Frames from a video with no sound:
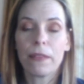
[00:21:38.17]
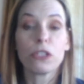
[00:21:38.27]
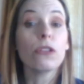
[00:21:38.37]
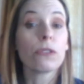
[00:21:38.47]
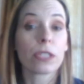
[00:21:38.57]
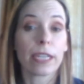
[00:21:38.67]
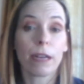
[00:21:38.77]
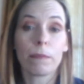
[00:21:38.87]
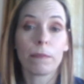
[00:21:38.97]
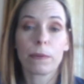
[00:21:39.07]
Lucy
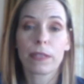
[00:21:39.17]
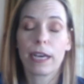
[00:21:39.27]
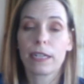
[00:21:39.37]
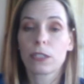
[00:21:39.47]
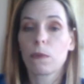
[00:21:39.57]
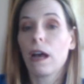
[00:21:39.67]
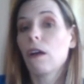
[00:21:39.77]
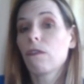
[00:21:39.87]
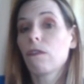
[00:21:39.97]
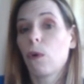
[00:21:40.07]
helped me with that as
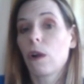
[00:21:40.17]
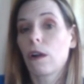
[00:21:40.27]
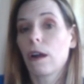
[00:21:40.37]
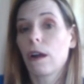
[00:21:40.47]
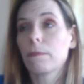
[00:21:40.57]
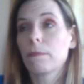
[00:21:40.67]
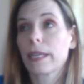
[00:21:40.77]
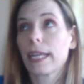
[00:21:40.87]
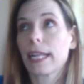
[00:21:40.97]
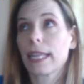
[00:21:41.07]
well, for
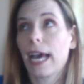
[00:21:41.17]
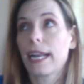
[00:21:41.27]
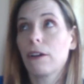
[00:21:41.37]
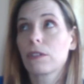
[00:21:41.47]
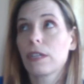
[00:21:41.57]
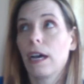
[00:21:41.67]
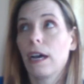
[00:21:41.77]
getting that out.